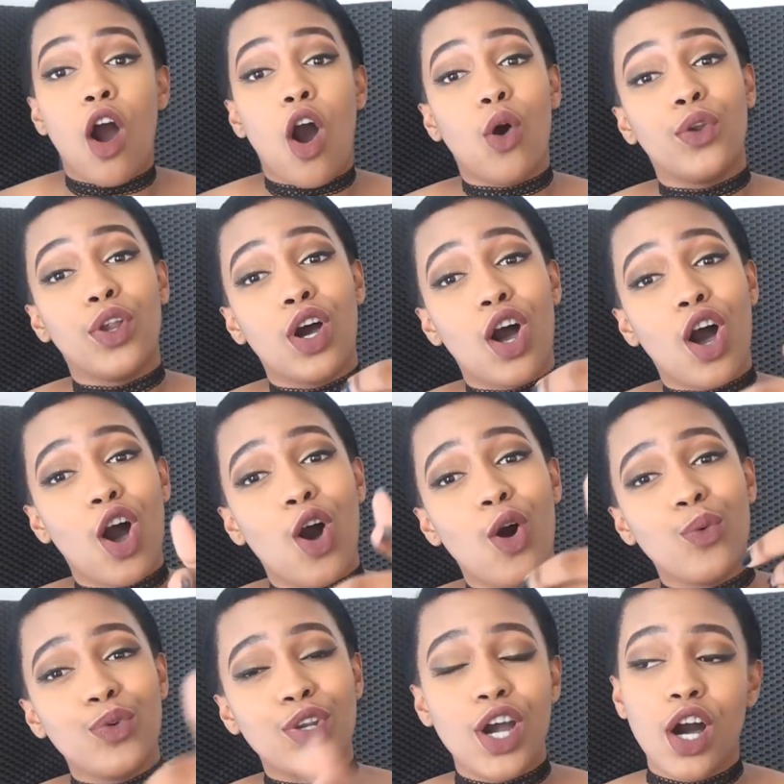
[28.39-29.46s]
Oh no,
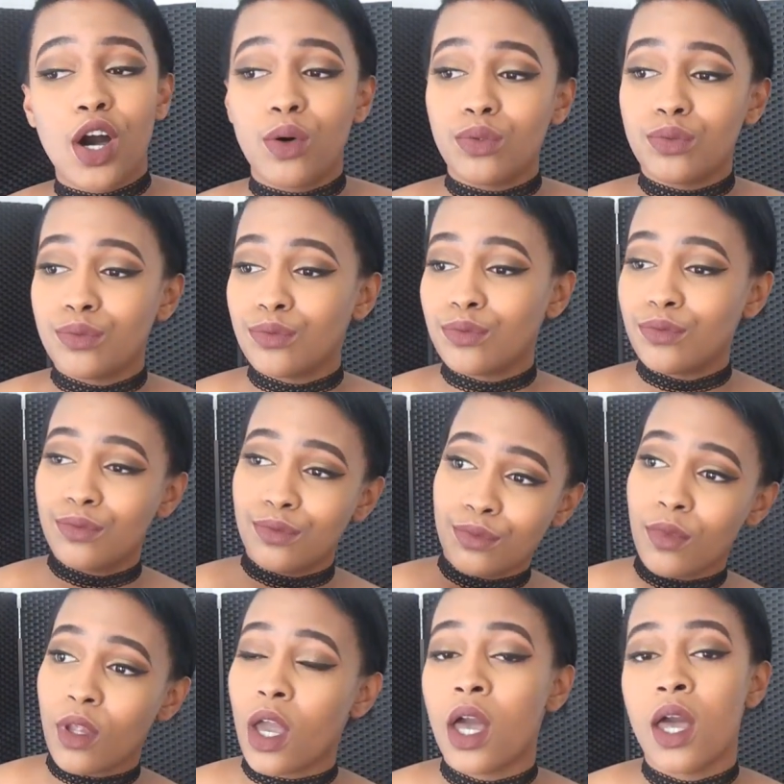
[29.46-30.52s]
oh no.
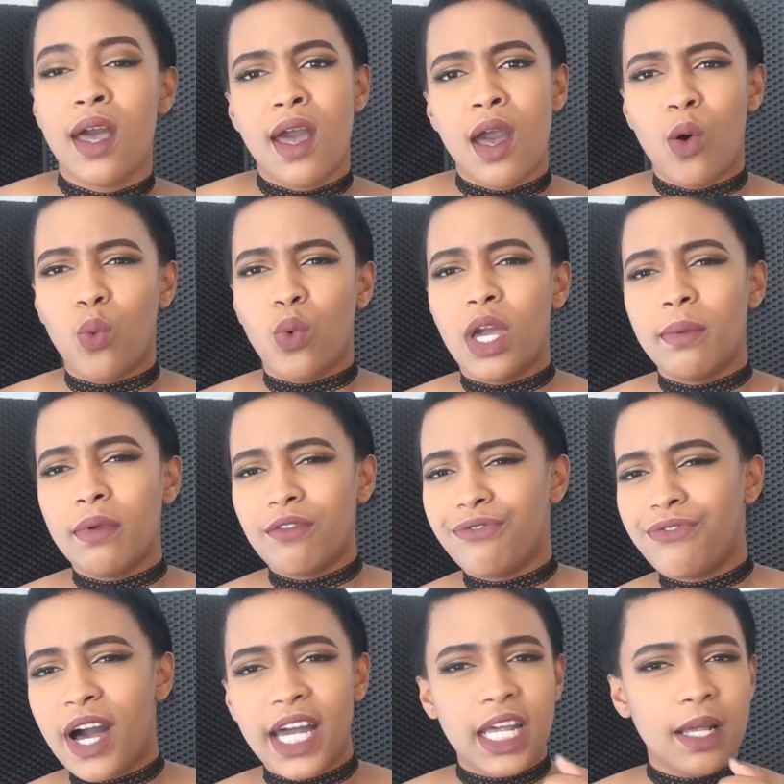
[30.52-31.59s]
We've been
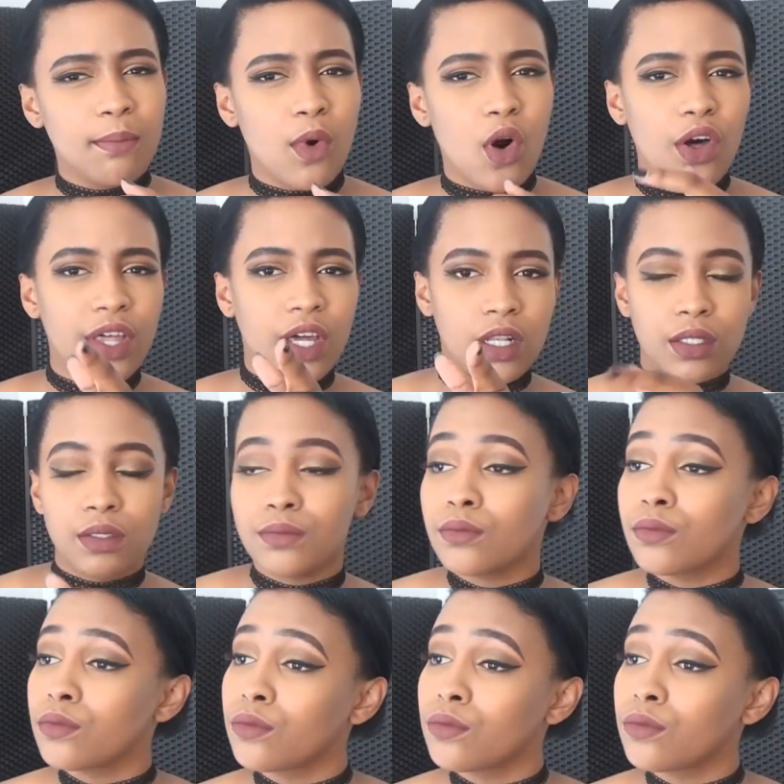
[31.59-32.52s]
fighting more than...